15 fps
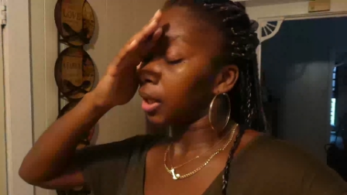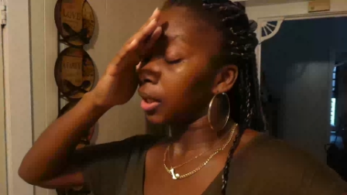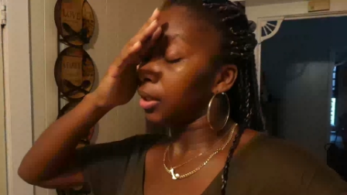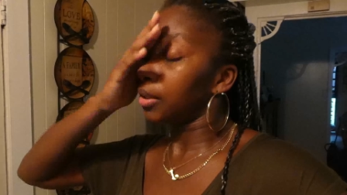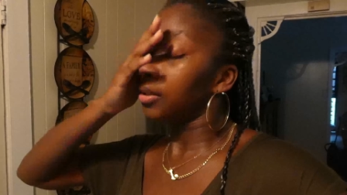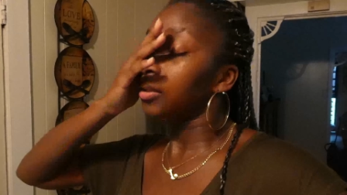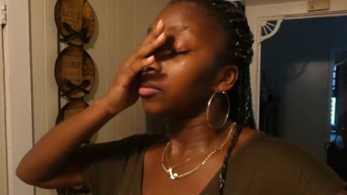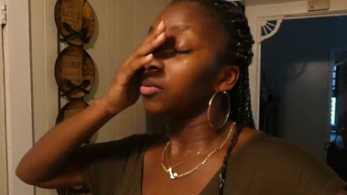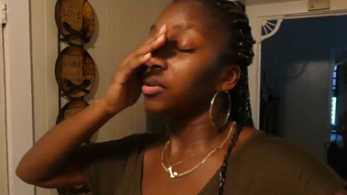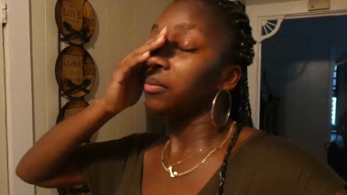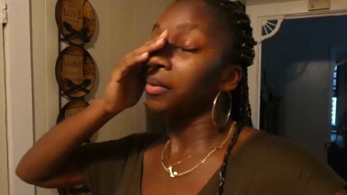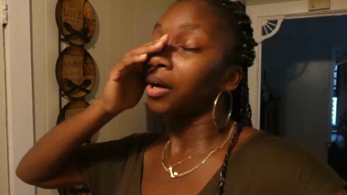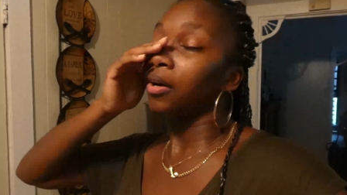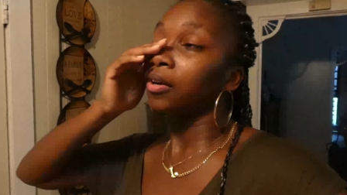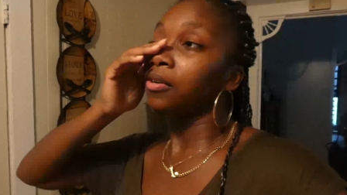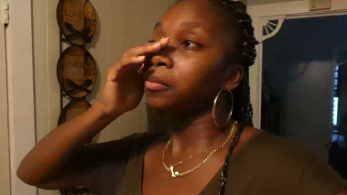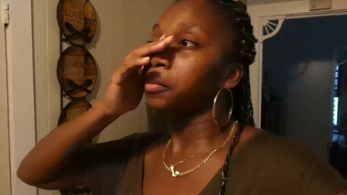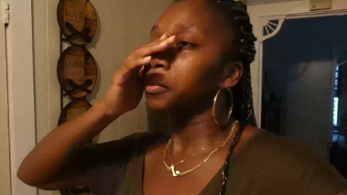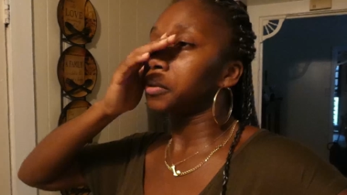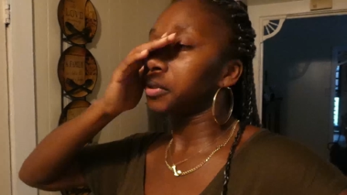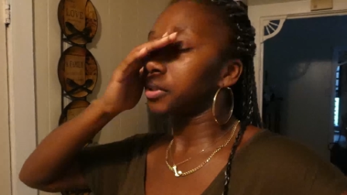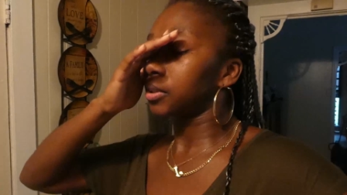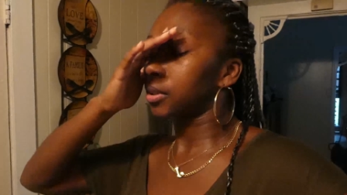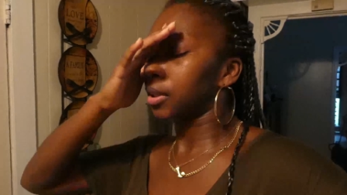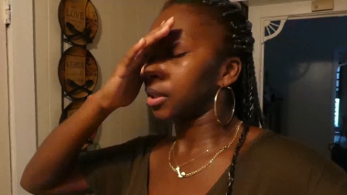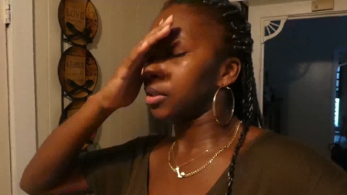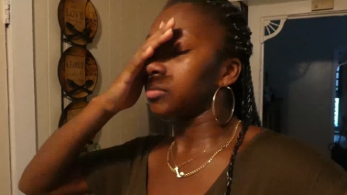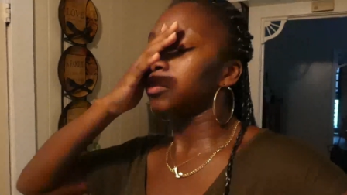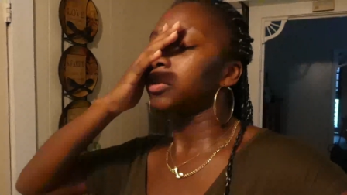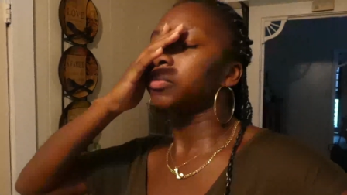I hit up one of my homeboys
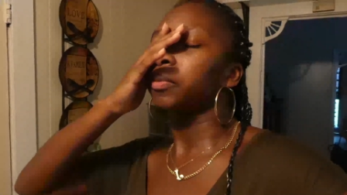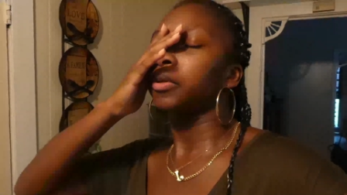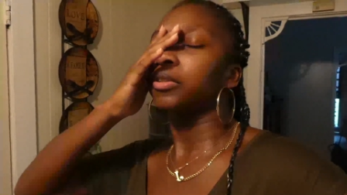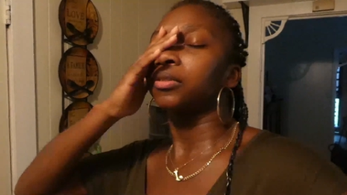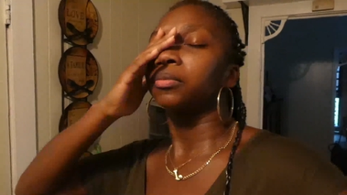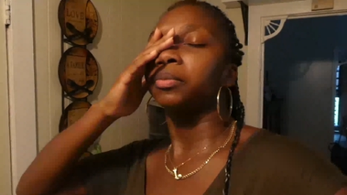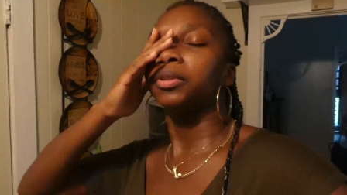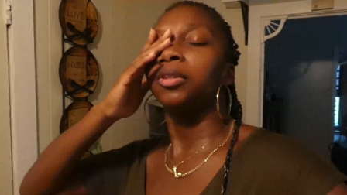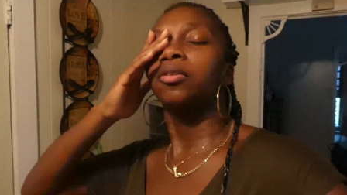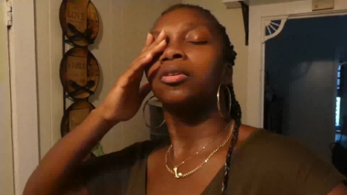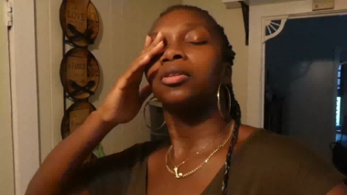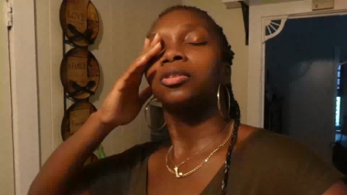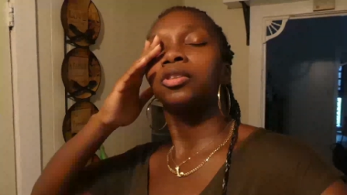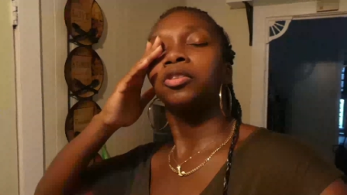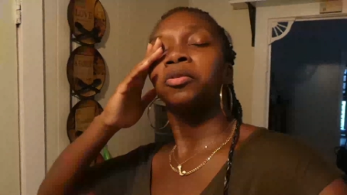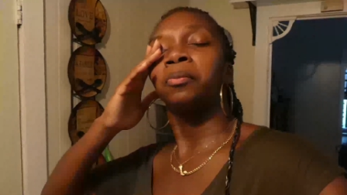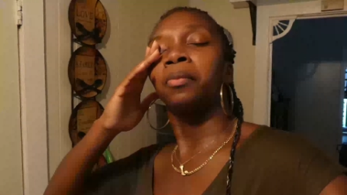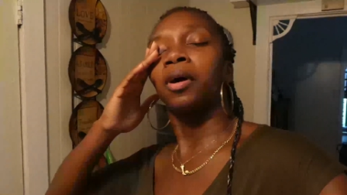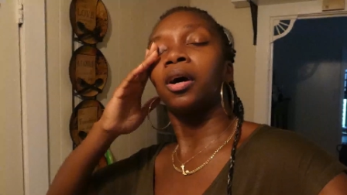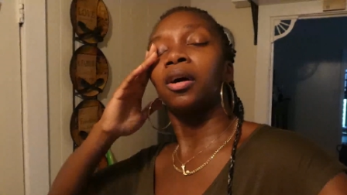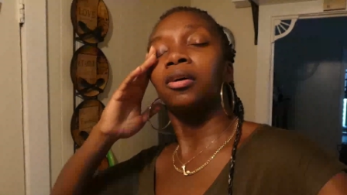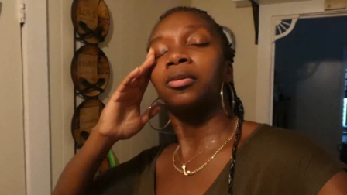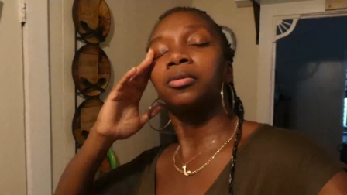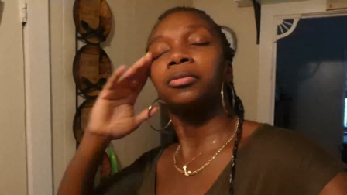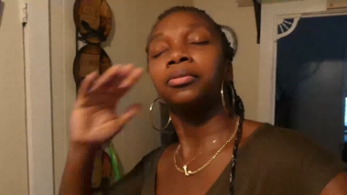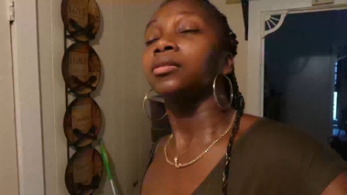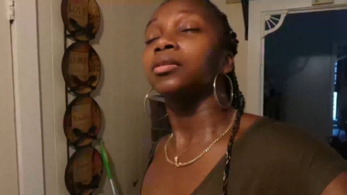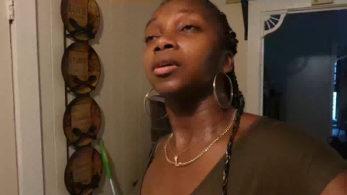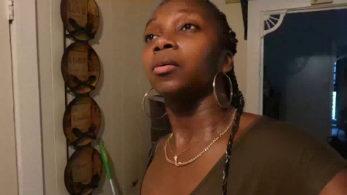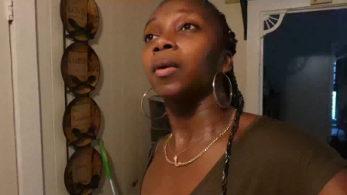because we supposed to be going shoot ball.
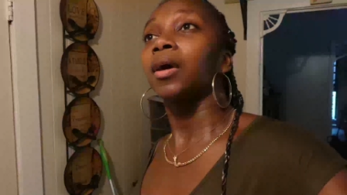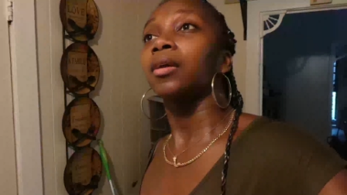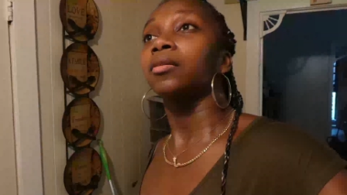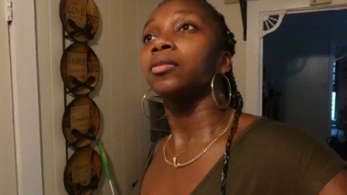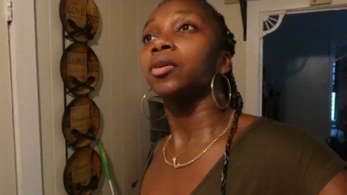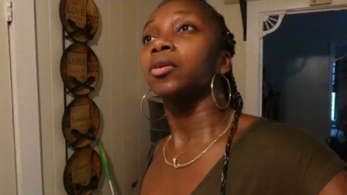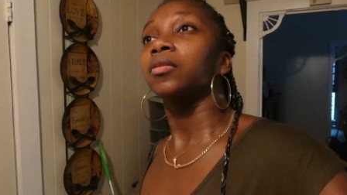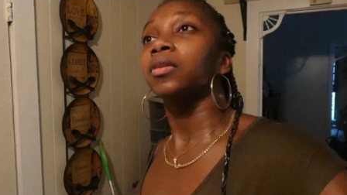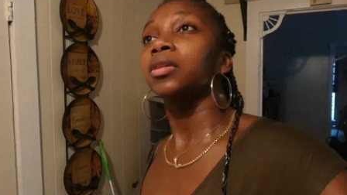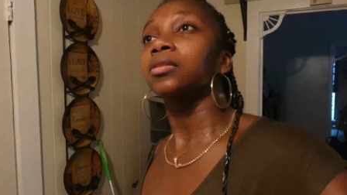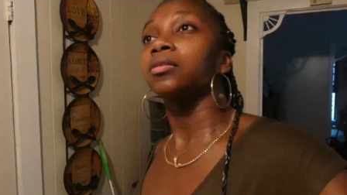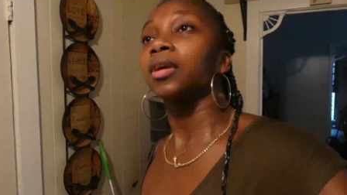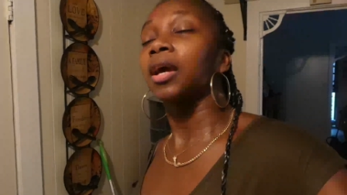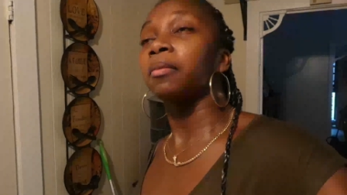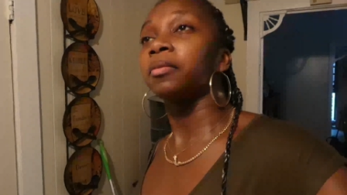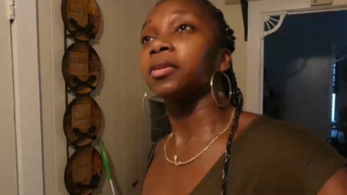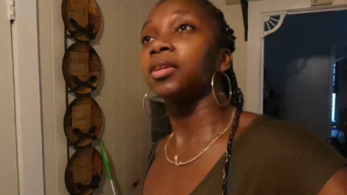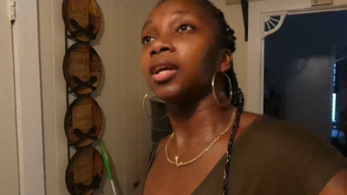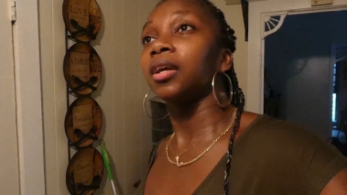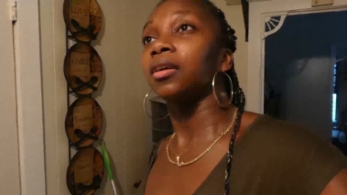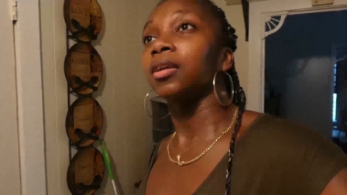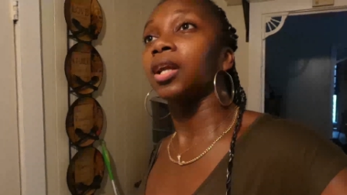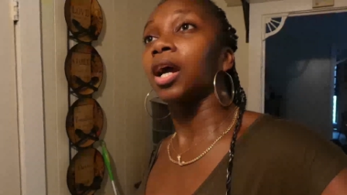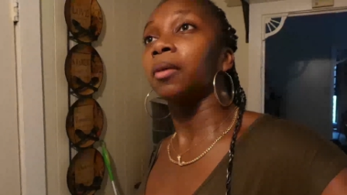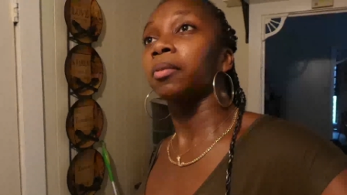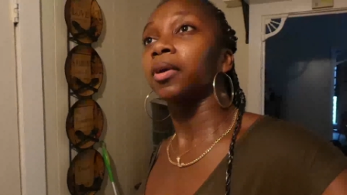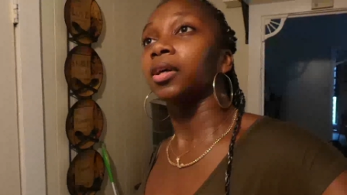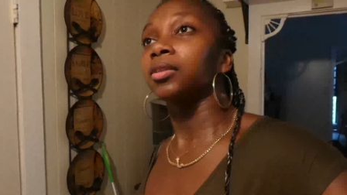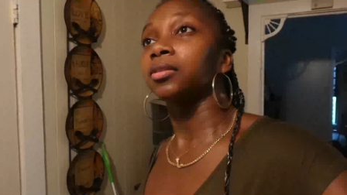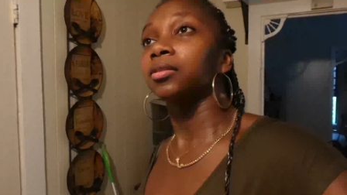So I don't know if that's going to happen today or not
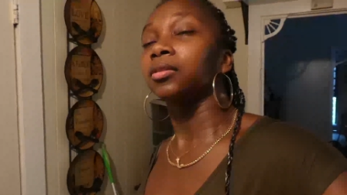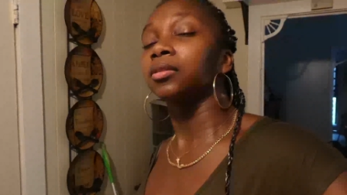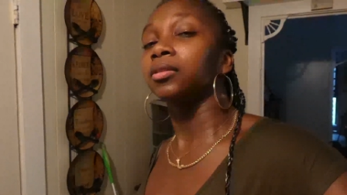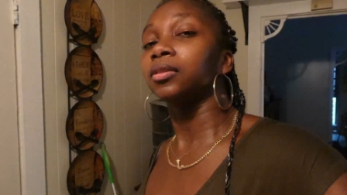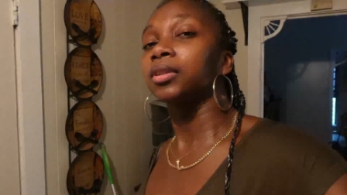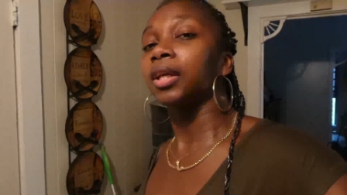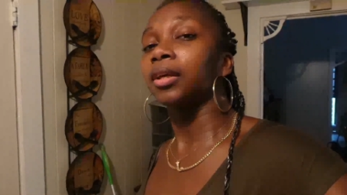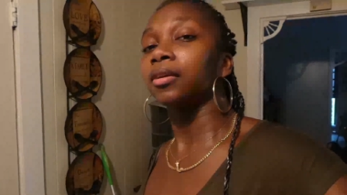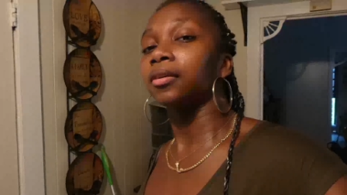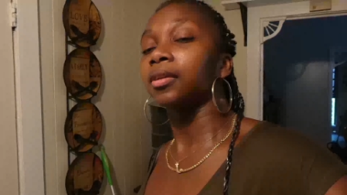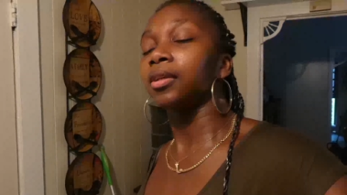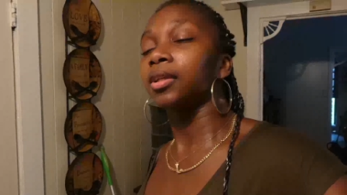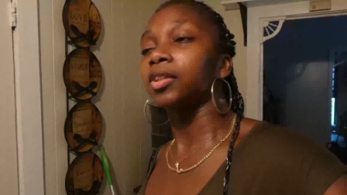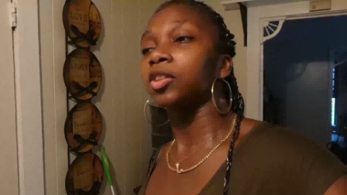because it's a little later than